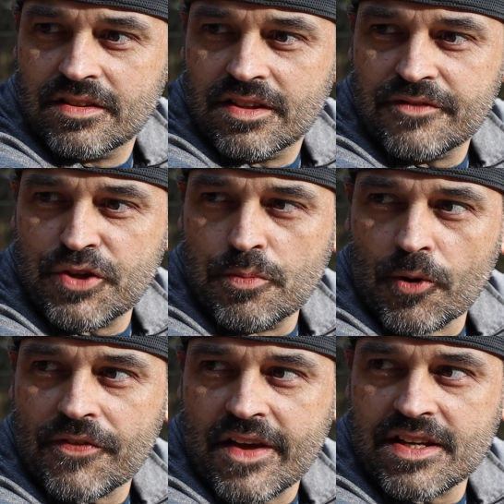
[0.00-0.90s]
a few
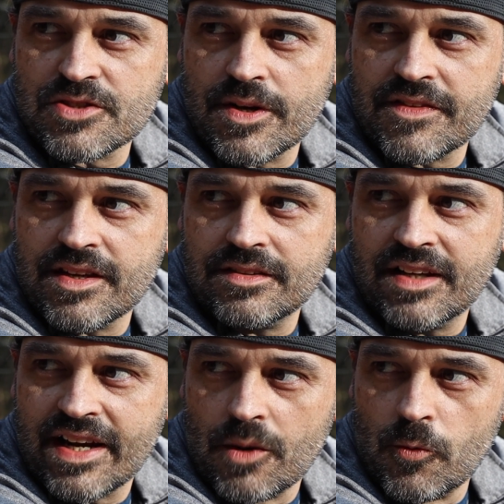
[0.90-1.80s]
more things with it.
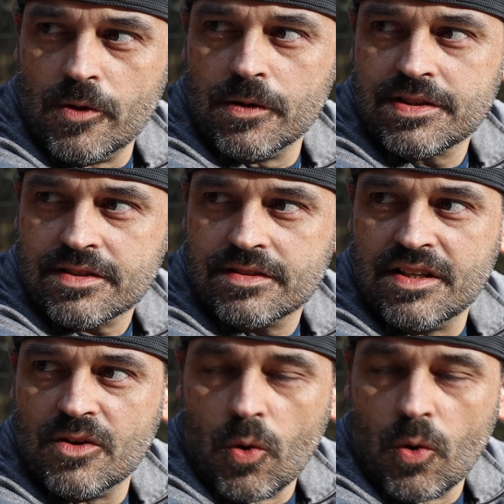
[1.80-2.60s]
And I want an